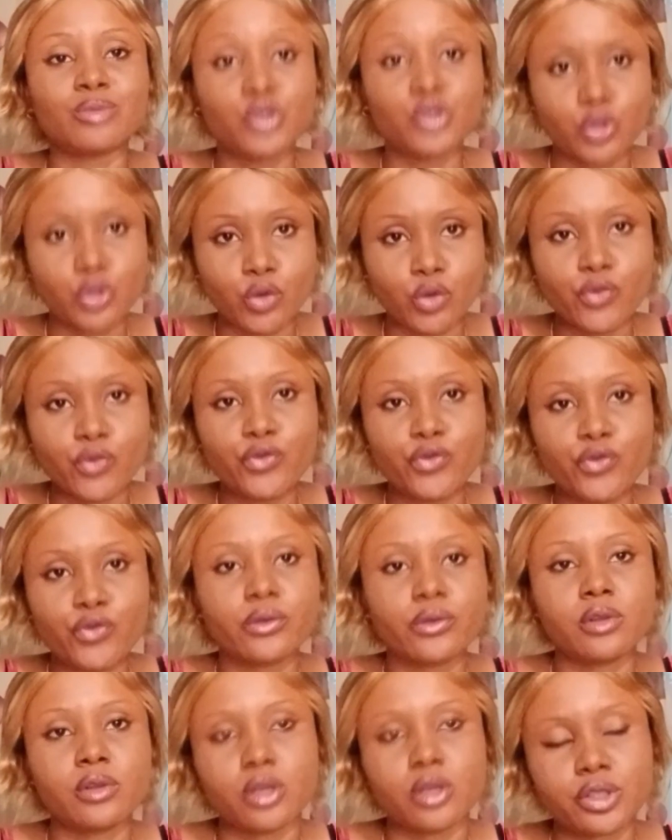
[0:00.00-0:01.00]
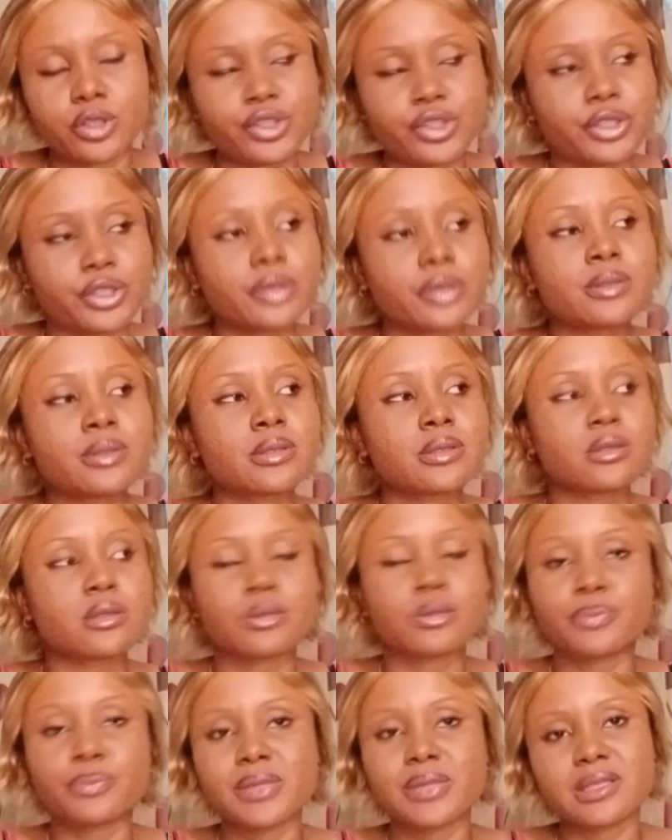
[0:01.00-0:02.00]
Dove lotion. So
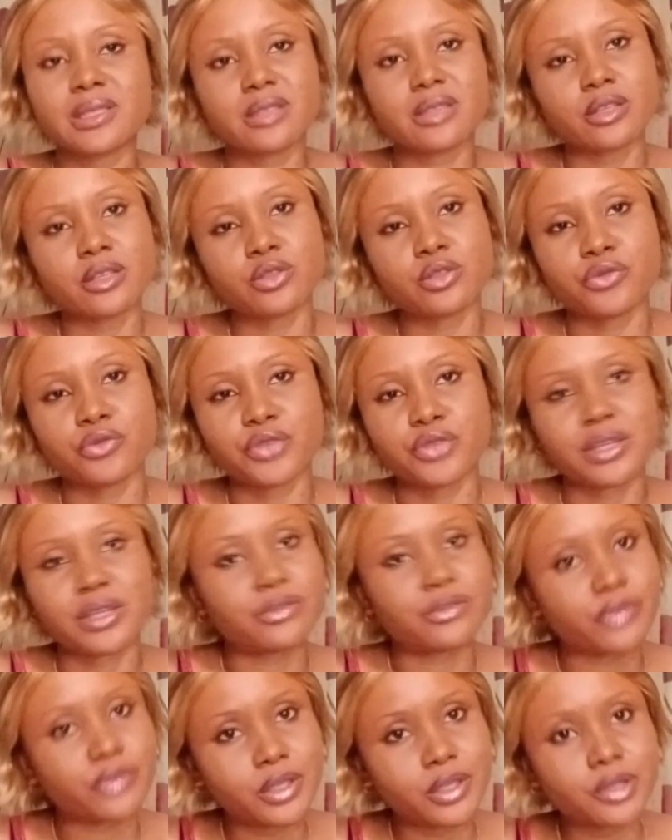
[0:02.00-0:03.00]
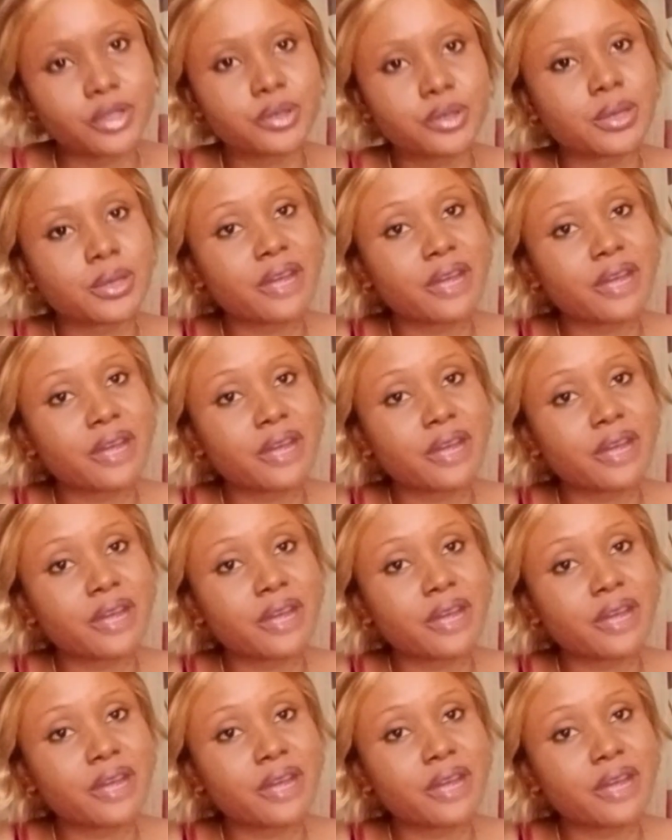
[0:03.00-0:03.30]
please stay tuned for that video.